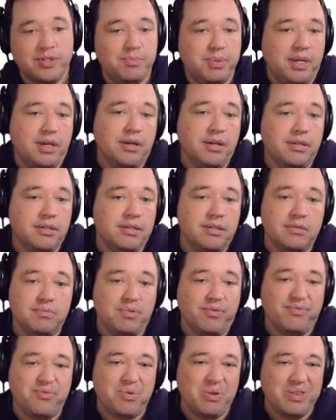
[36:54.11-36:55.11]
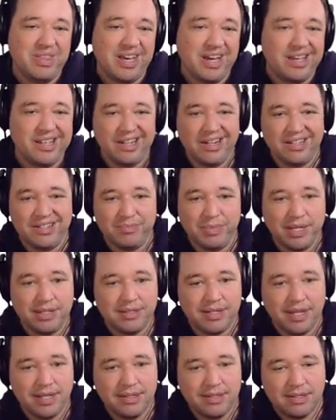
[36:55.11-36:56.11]
because before that it doesn't make
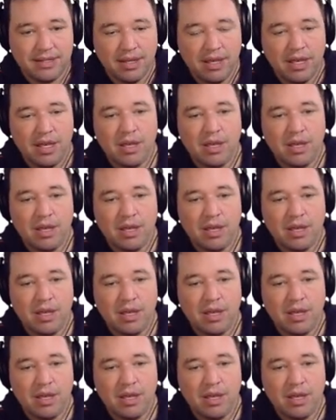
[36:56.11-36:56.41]
sense.